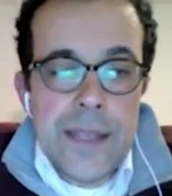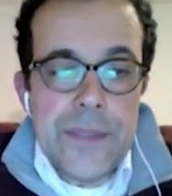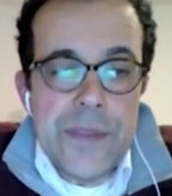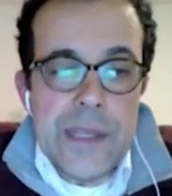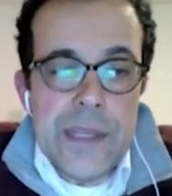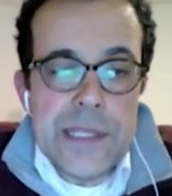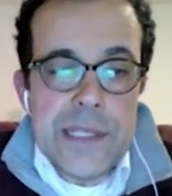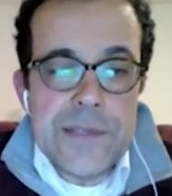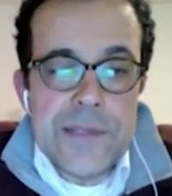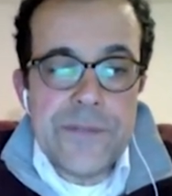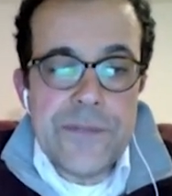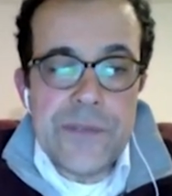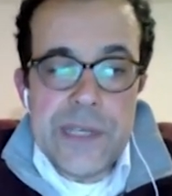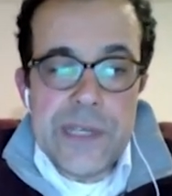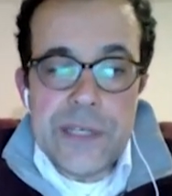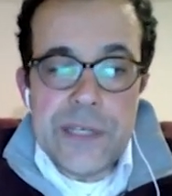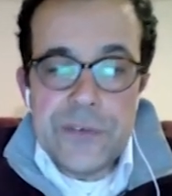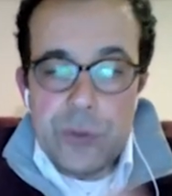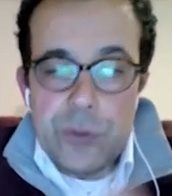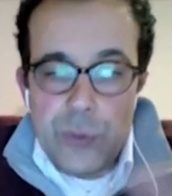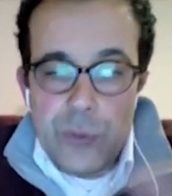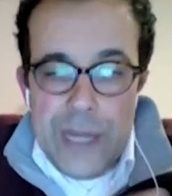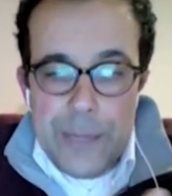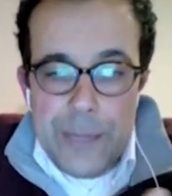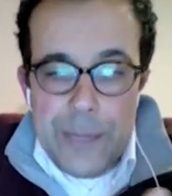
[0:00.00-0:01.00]
these
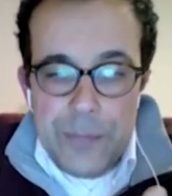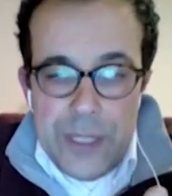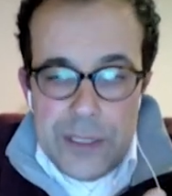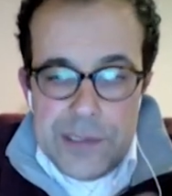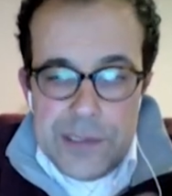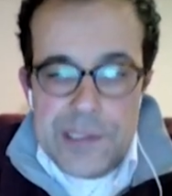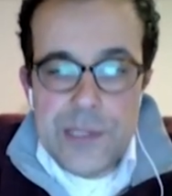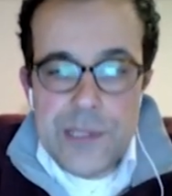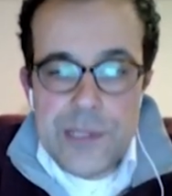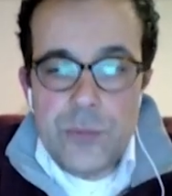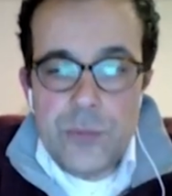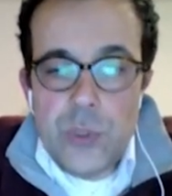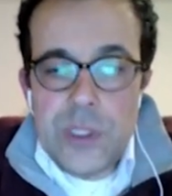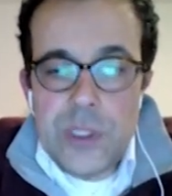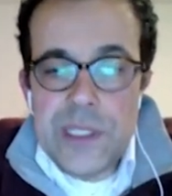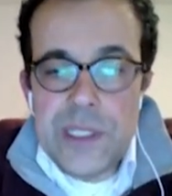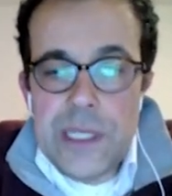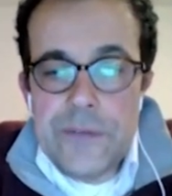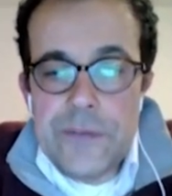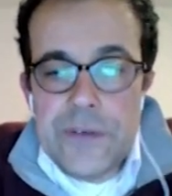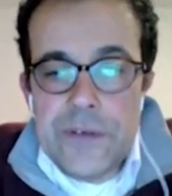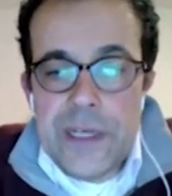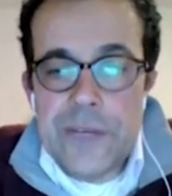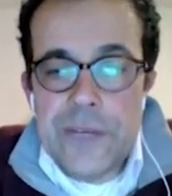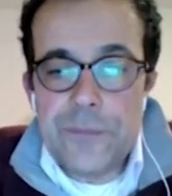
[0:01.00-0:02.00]
fiery weapons would
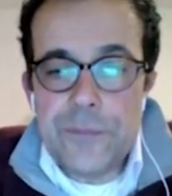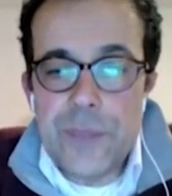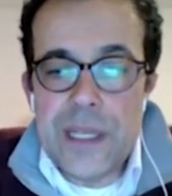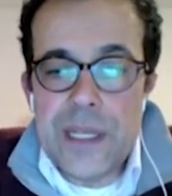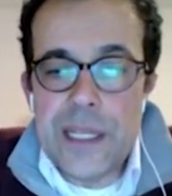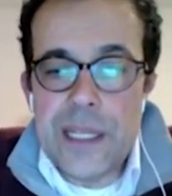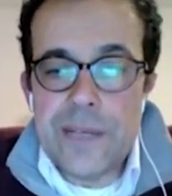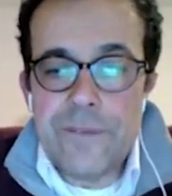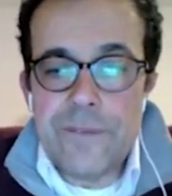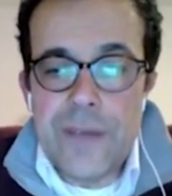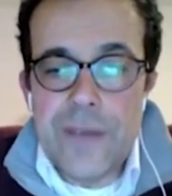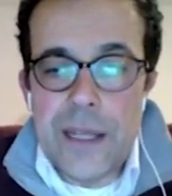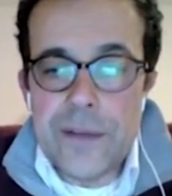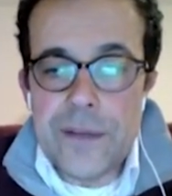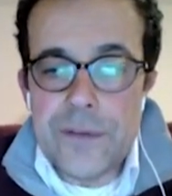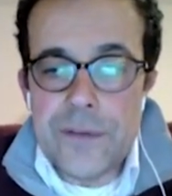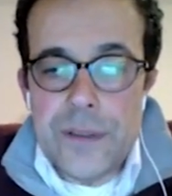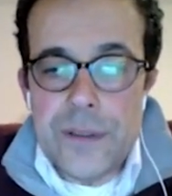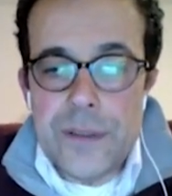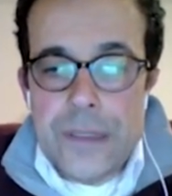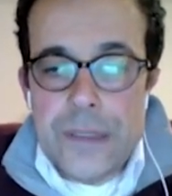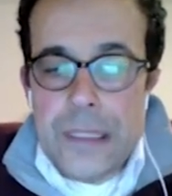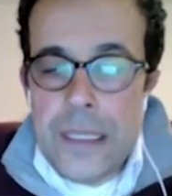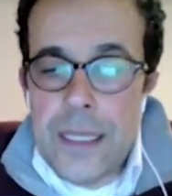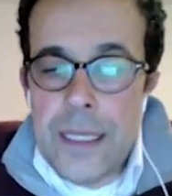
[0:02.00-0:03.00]
never have been
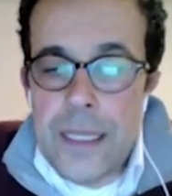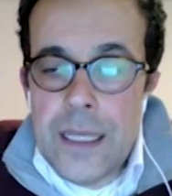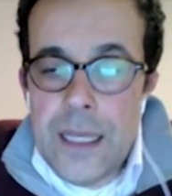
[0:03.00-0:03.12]
invented.